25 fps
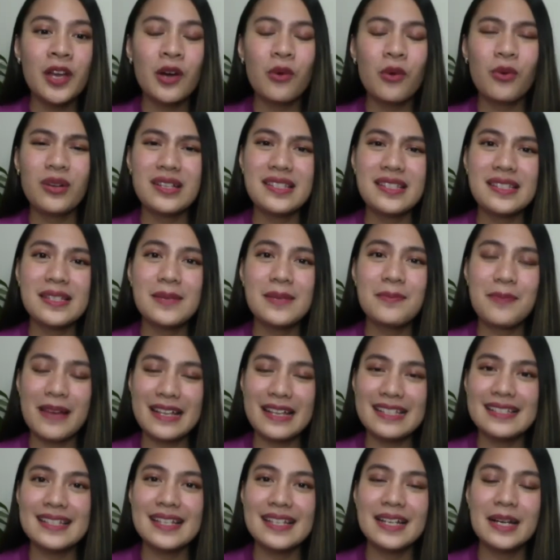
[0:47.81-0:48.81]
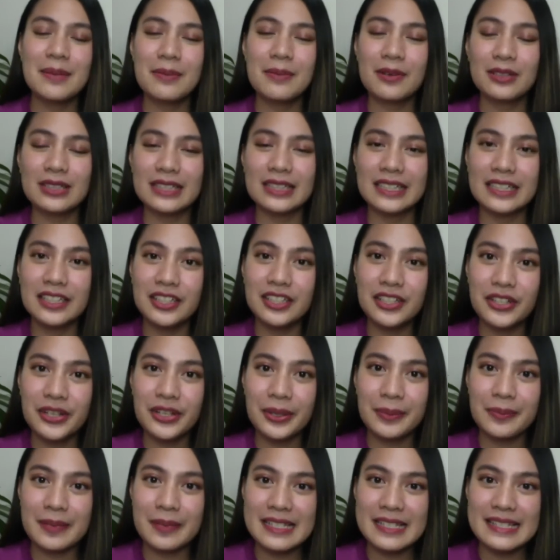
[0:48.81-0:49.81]
what's the best thing about leading your
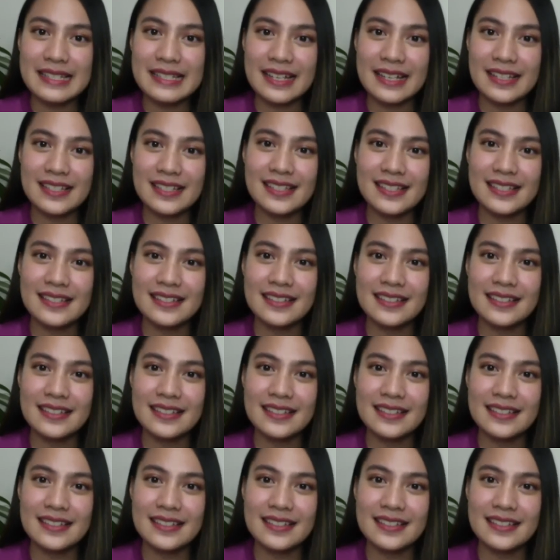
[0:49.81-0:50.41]
business?